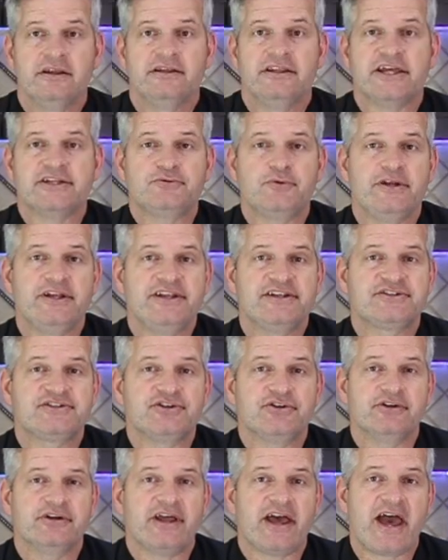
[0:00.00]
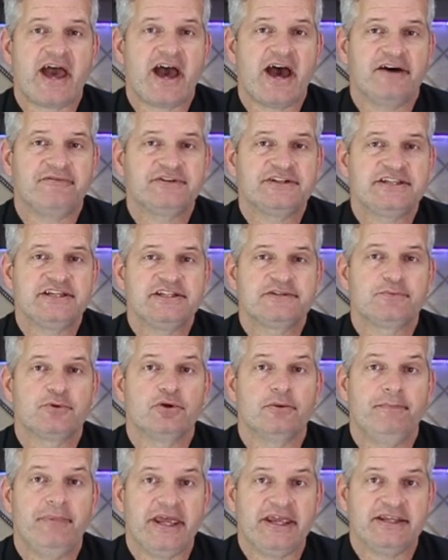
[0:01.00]
Next, we need to stir in a half a
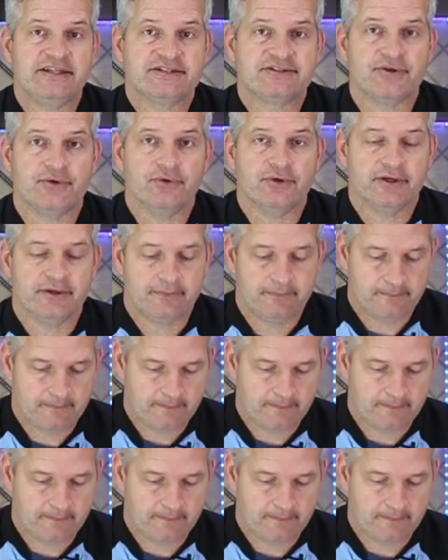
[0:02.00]
teaspoon of baking soda.